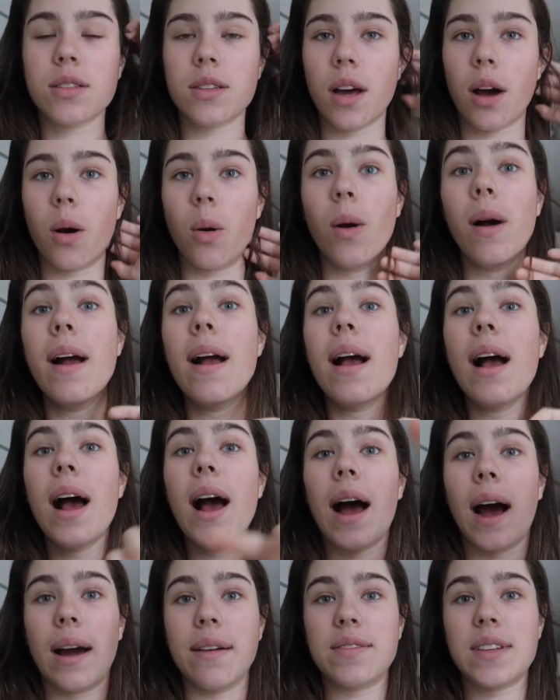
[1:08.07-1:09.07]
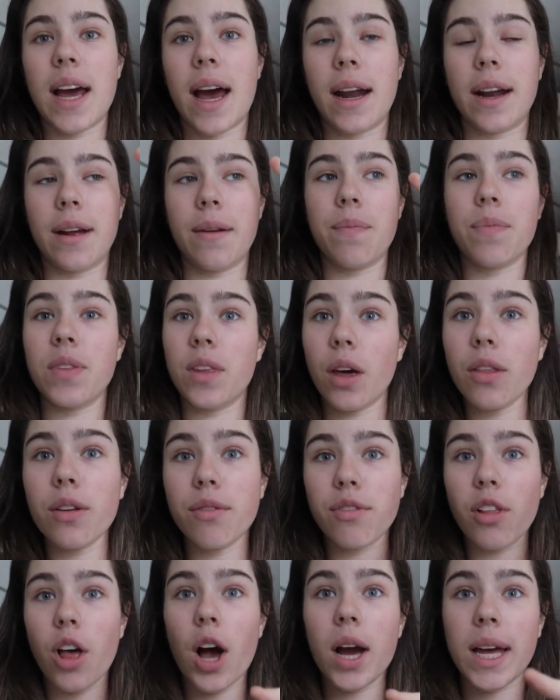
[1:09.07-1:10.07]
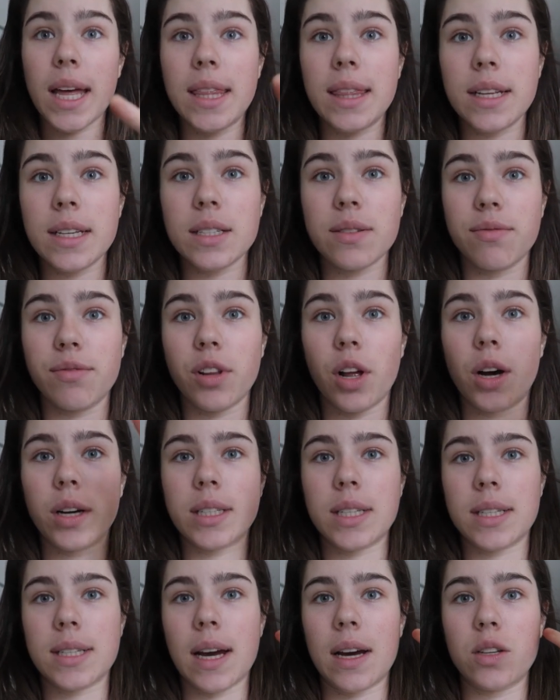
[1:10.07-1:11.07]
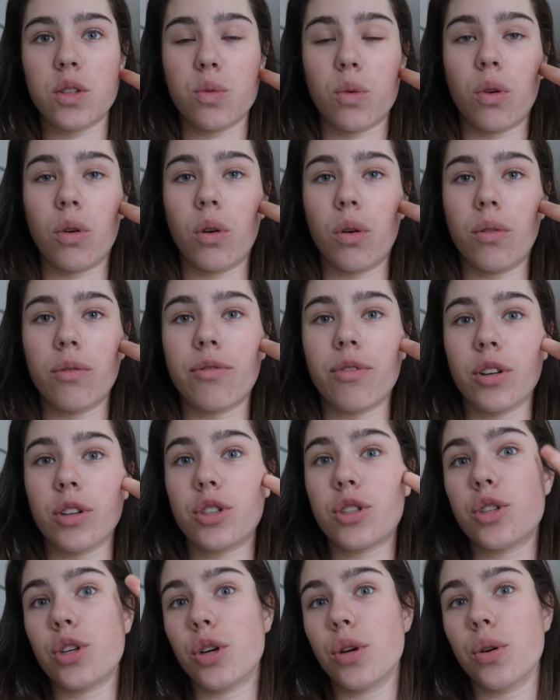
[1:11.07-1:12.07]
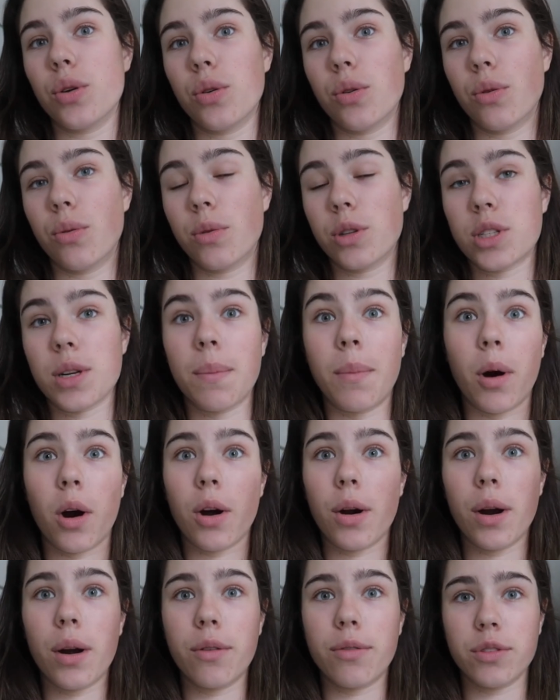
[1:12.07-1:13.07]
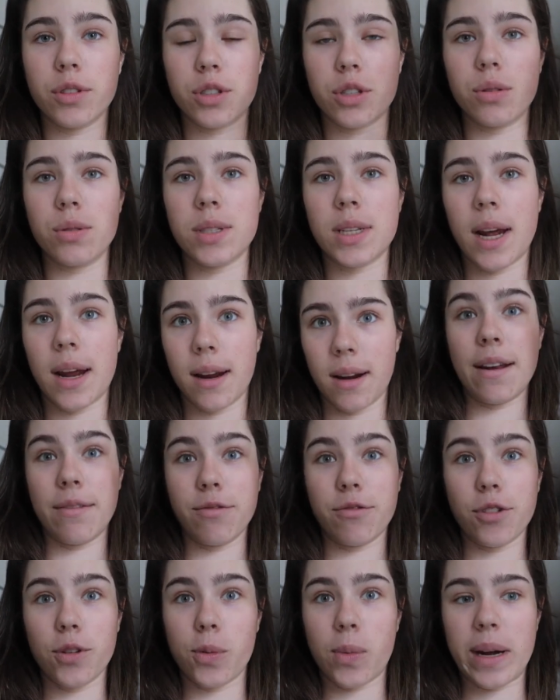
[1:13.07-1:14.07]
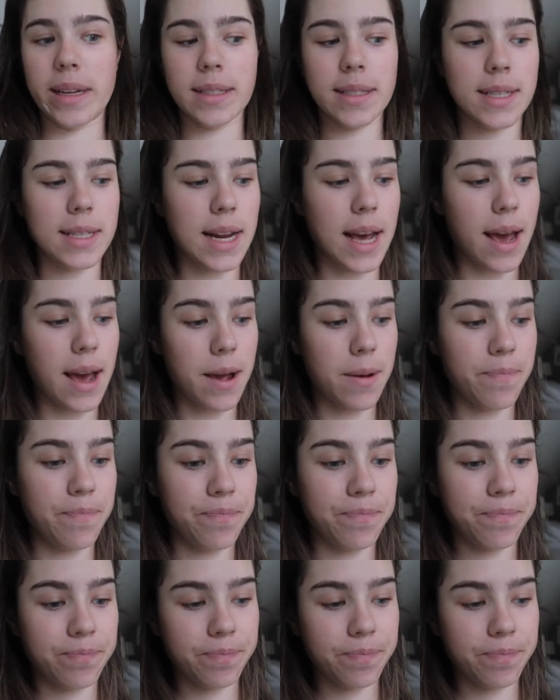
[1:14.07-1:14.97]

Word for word: So I have to edit the other vlog and this vlog to schedule for two tomorrow for Tuesday and for Wednesday.